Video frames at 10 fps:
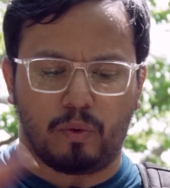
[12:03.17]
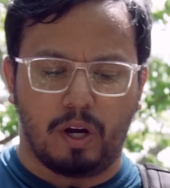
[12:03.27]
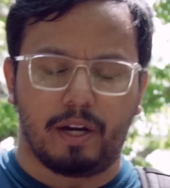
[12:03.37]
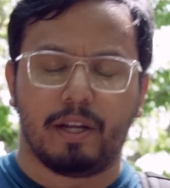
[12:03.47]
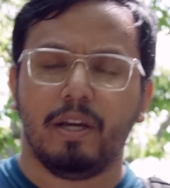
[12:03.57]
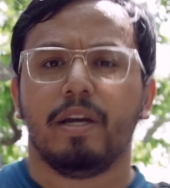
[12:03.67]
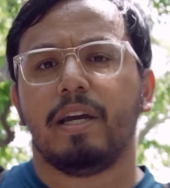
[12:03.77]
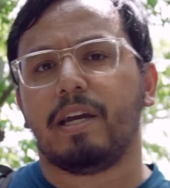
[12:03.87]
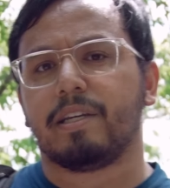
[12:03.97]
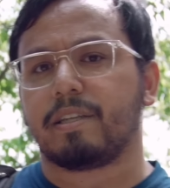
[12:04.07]
One
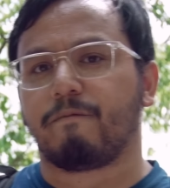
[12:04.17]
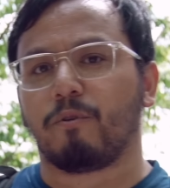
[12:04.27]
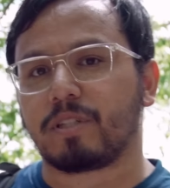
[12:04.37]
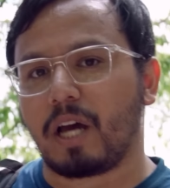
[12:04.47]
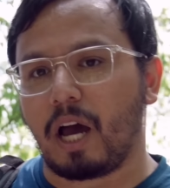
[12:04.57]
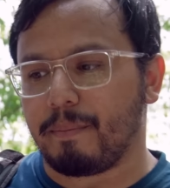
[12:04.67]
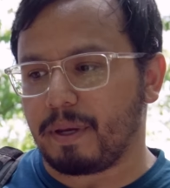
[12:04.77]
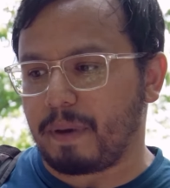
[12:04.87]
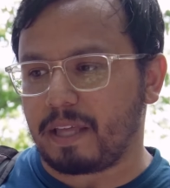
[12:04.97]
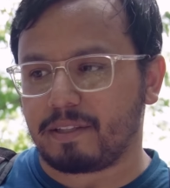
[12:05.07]
is a 4-time
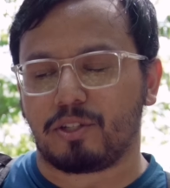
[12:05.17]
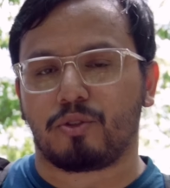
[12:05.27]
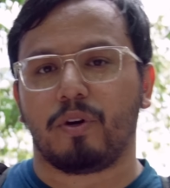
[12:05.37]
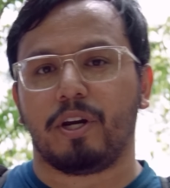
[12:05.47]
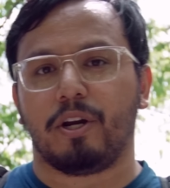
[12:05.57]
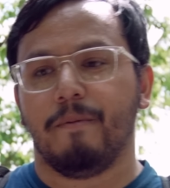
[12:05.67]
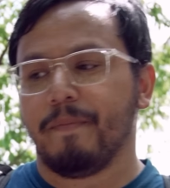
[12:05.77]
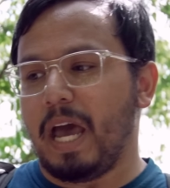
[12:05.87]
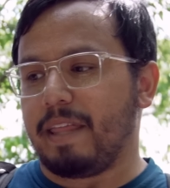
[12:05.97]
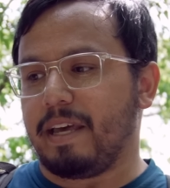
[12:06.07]
Macbeth destroyer,
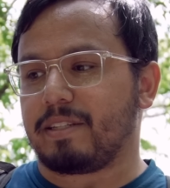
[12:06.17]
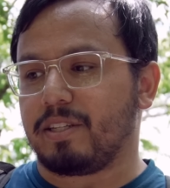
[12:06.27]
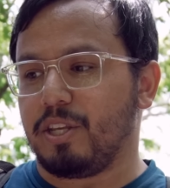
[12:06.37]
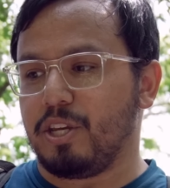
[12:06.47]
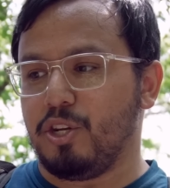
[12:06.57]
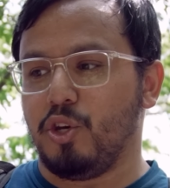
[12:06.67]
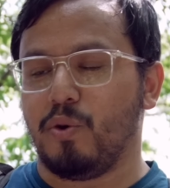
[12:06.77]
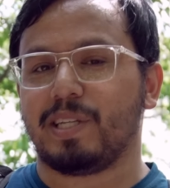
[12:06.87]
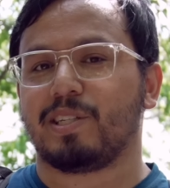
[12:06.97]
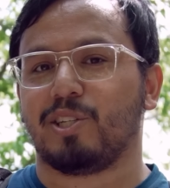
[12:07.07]
and that's the
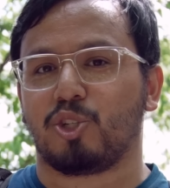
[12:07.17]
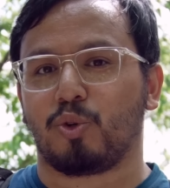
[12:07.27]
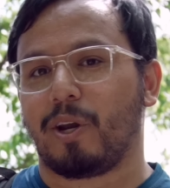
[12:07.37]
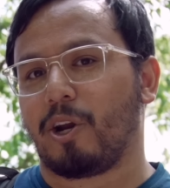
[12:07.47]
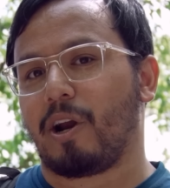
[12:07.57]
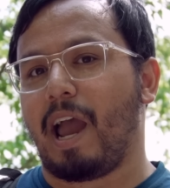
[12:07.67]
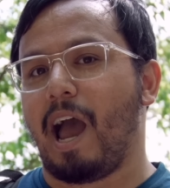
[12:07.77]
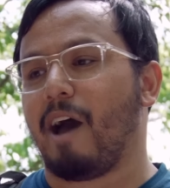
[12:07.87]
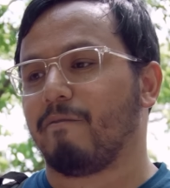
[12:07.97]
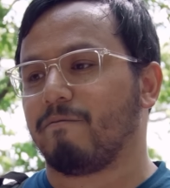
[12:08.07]
newest destroyer I
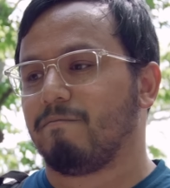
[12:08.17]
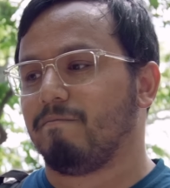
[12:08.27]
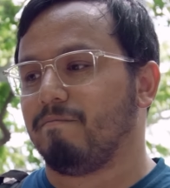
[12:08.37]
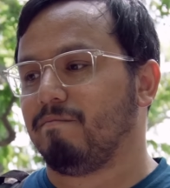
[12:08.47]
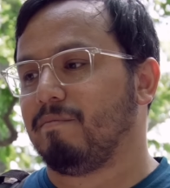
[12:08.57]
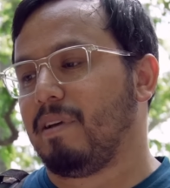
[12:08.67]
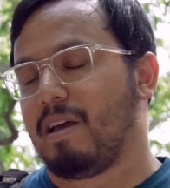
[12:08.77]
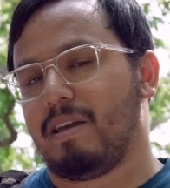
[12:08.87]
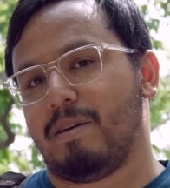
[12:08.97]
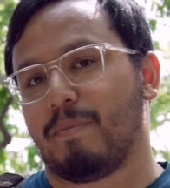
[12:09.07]
have
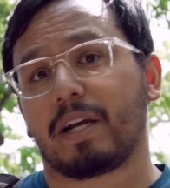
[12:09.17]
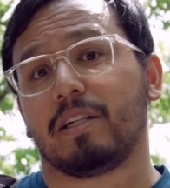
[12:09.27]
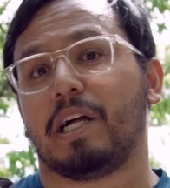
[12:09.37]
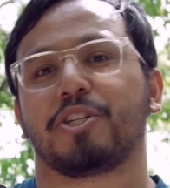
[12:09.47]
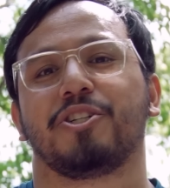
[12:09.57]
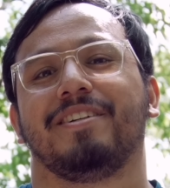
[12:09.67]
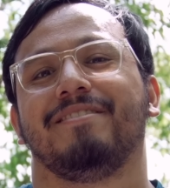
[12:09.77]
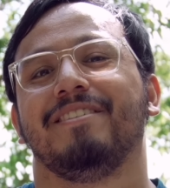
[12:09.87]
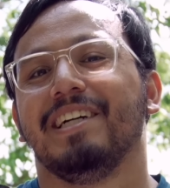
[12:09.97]
in my collection.